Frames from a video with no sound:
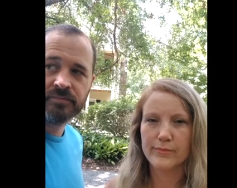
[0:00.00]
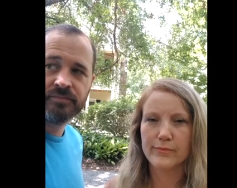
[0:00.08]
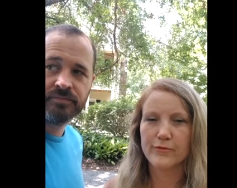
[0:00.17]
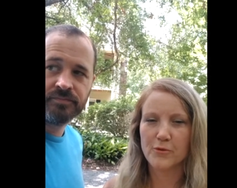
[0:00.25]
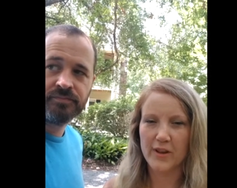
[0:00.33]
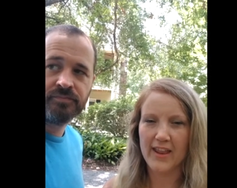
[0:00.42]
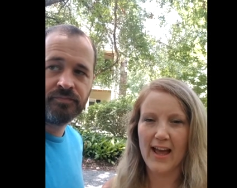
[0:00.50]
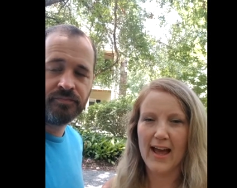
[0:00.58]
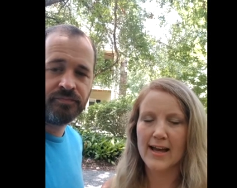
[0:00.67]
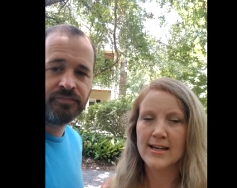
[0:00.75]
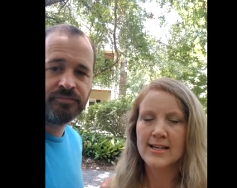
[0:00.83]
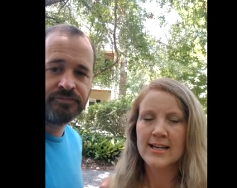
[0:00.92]
Speaker 1: for
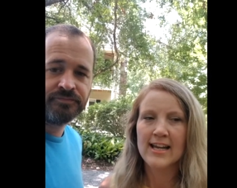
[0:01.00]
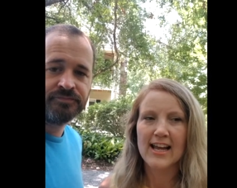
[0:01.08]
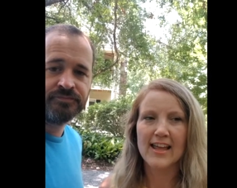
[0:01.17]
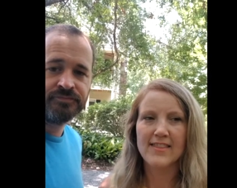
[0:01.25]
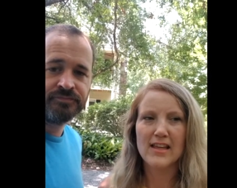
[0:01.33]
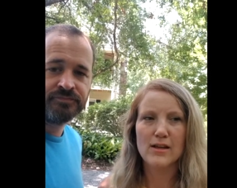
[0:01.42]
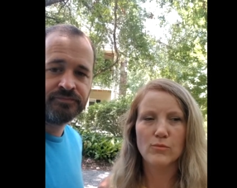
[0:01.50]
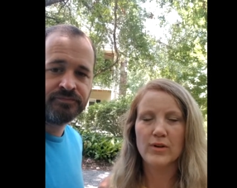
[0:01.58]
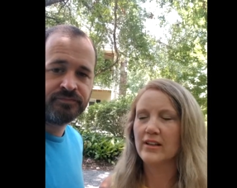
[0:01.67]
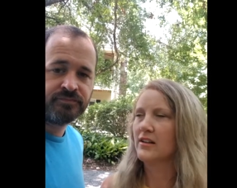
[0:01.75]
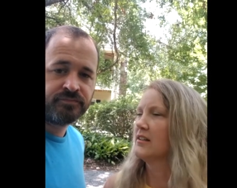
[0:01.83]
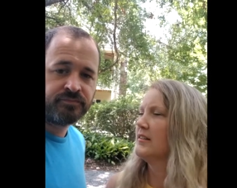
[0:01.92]
that. And then we
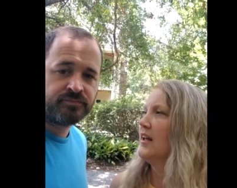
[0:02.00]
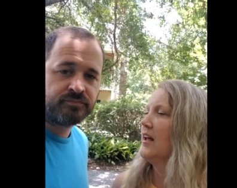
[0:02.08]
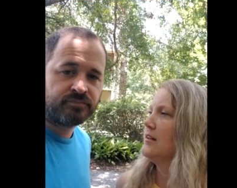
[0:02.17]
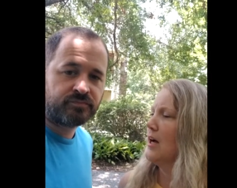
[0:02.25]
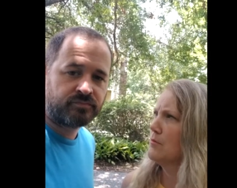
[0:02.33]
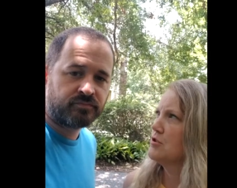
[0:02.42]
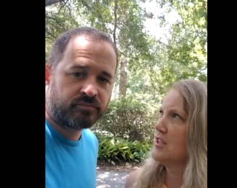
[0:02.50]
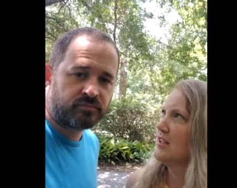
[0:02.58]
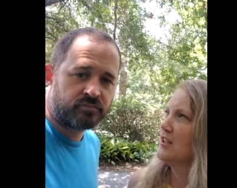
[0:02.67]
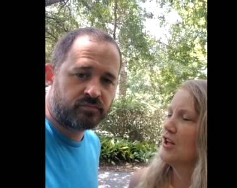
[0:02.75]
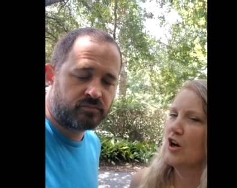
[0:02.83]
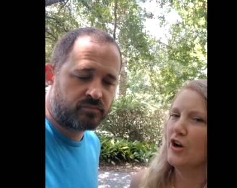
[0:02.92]
looked at
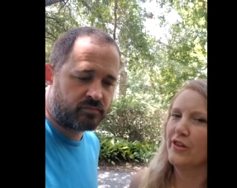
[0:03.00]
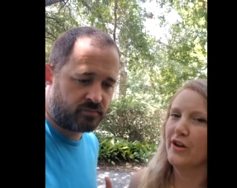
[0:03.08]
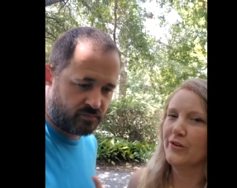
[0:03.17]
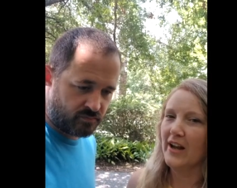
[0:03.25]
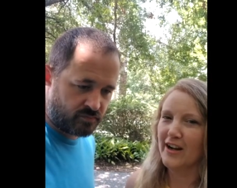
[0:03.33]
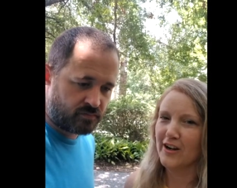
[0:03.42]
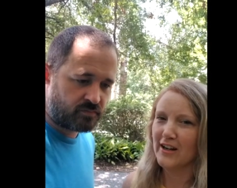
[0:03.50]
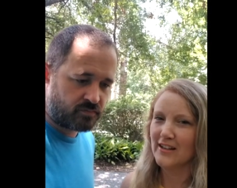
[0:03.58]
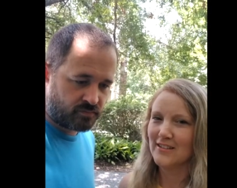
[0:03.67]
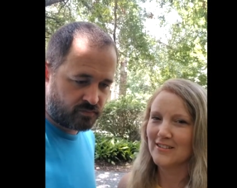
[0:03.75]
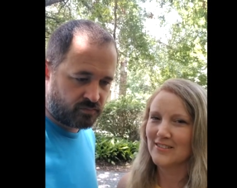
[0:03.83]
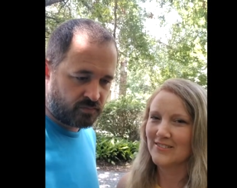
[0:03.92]
adoption, although Aaron
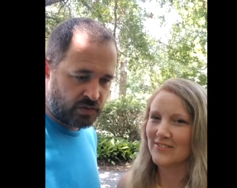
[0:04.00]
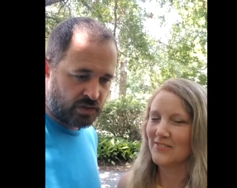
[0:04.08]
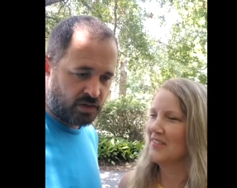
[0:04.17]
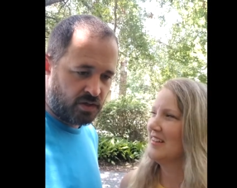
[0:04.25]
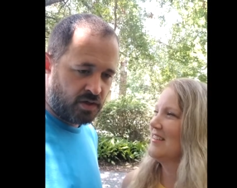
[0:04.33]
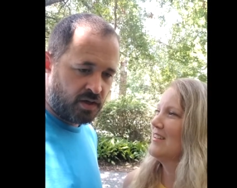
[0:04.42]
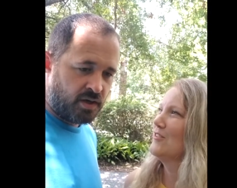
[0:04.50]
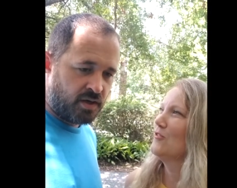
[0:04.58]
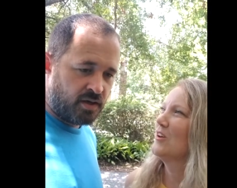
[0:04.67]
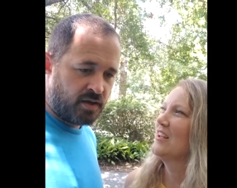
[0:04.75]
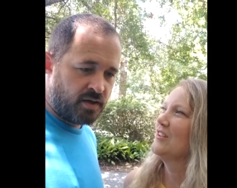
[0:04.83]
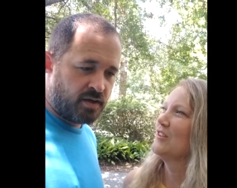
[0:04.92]
wasn't
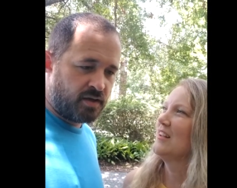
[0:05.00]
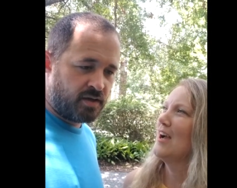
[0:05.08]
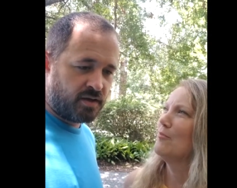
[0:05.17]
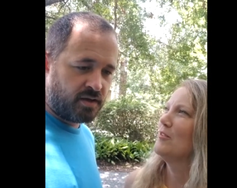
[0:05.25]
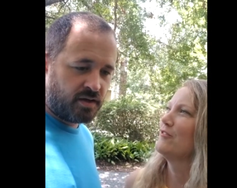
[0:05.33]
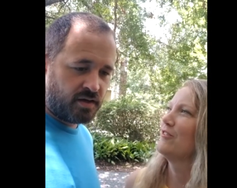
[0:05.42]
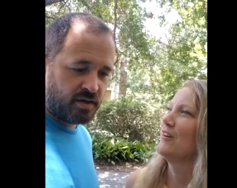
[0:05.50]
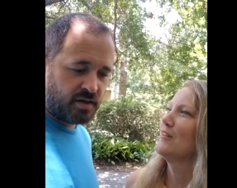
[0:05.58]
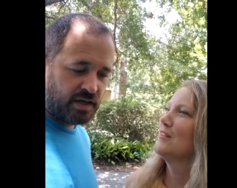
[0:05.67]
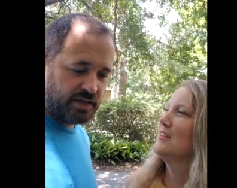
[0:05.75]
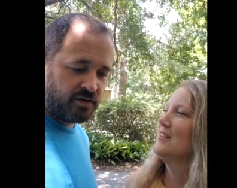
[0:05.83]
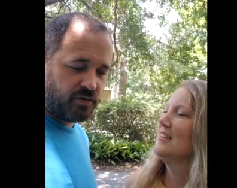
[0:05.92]
wanting to adopt at first.
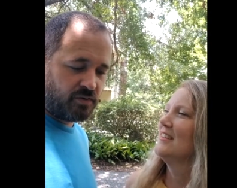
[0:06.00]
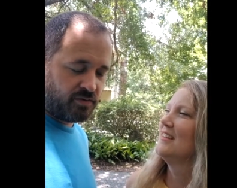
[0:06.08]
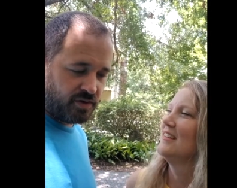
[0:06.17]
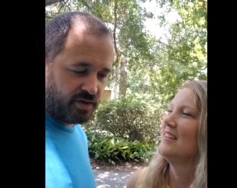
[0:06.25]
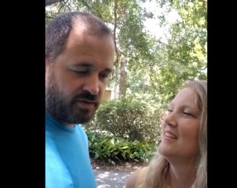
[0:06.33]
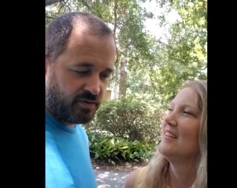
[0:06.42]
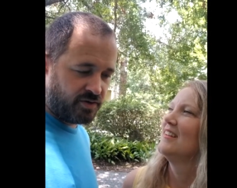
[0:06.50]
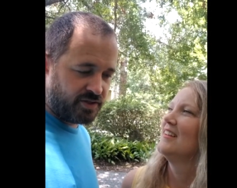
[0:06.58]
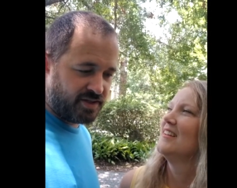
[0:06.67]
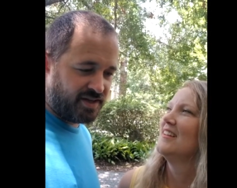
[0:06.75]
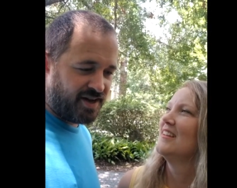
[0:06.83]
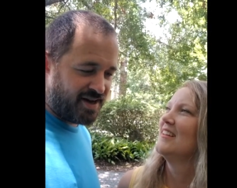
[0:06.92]
Speaker 2: I knew I wanted to always
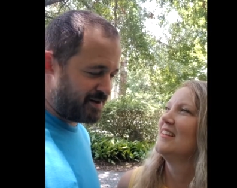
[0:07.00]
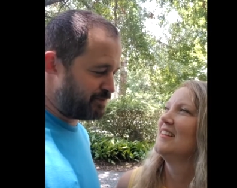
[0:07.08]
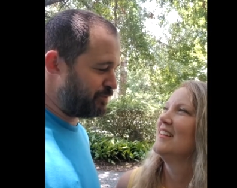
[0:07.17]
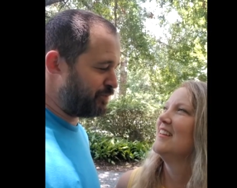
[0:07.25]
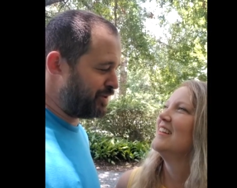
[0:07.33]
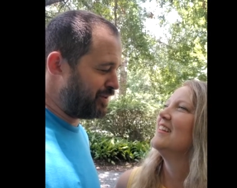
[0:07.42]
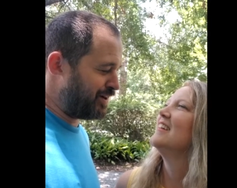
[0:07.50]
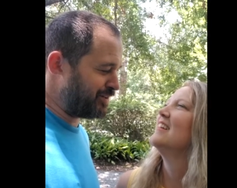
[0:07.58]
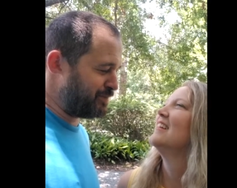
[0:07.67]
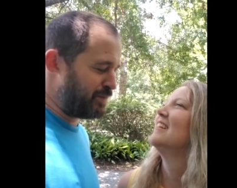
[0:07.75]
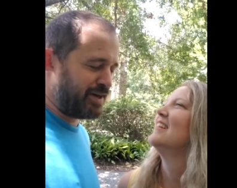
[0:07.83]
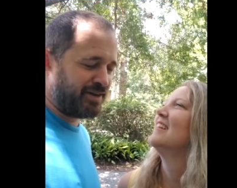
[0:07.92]
adopt, and we talked
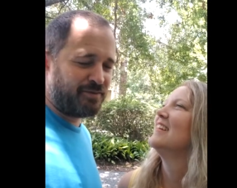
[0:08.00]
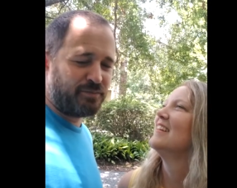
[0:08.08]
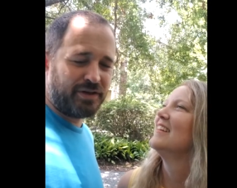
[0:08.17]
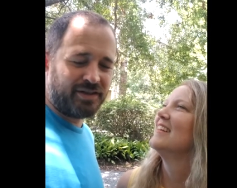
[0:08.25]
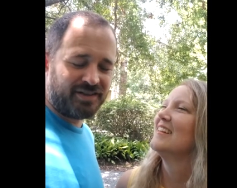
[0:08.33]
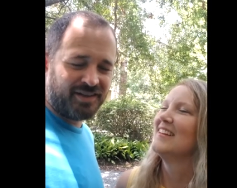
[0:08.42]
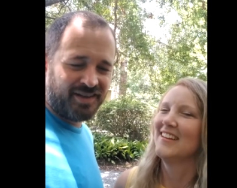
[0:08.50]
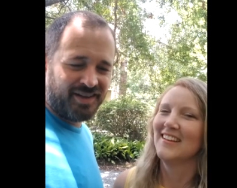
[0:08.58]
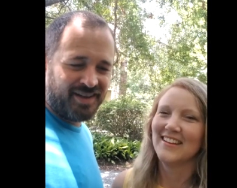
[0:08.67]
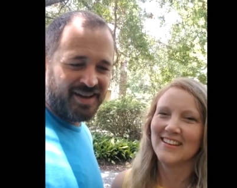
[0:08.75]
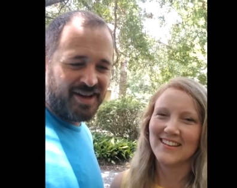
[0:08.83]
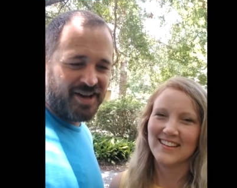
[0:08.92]
about it, but
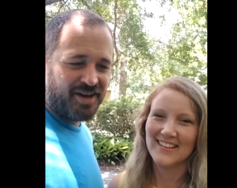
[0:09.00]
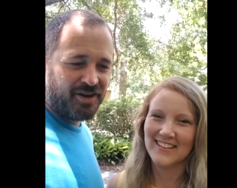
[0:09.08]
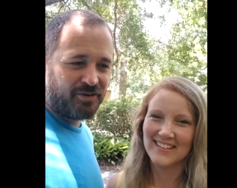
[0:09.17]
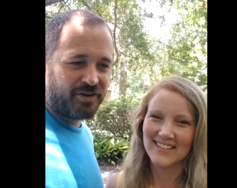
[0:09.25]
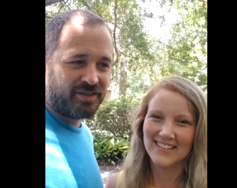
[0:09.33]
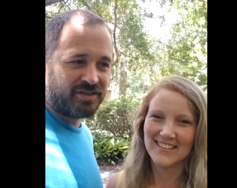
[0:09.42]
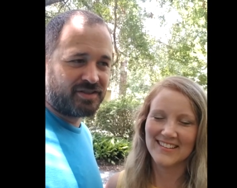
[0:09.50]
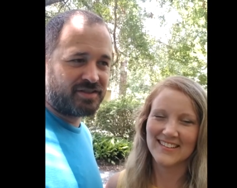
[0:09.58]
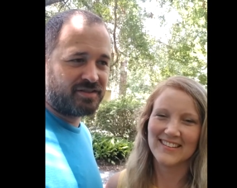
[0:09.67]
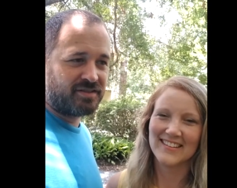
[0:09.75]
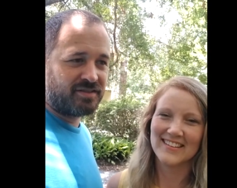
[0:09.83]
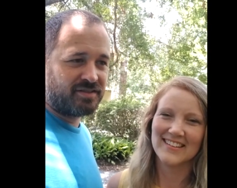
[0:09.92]
always
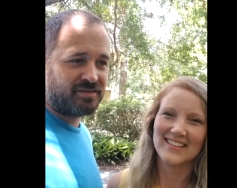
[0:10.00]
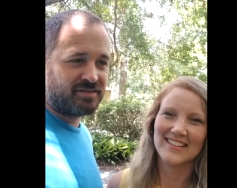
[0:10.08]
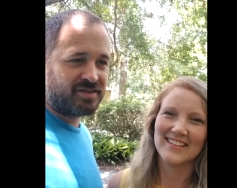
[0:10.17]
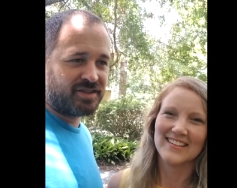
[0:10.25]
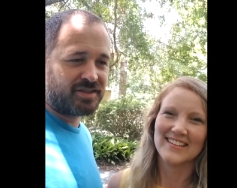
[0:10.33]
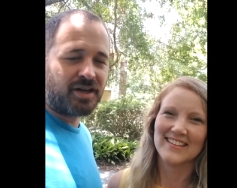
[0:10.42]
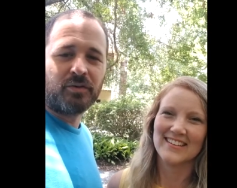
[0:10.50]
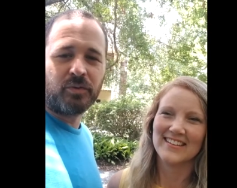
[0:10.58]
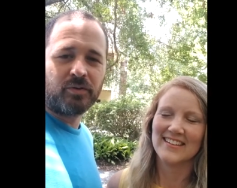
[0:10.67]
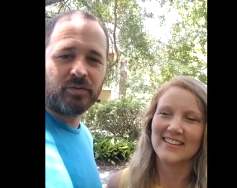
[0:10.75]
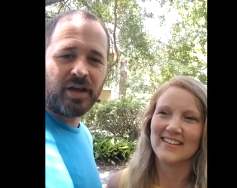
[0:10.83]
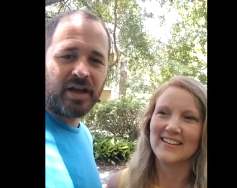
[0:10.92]
just thought
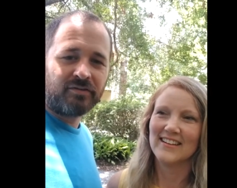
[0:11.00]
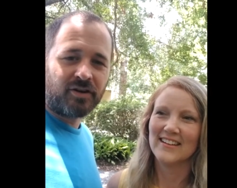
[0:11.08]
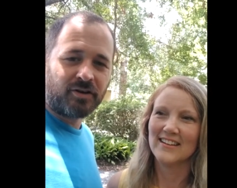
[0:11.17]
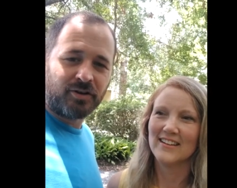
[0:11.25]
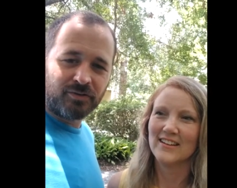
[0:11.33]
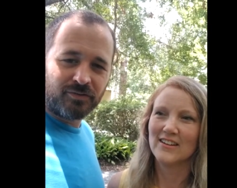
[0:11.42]
we would have our own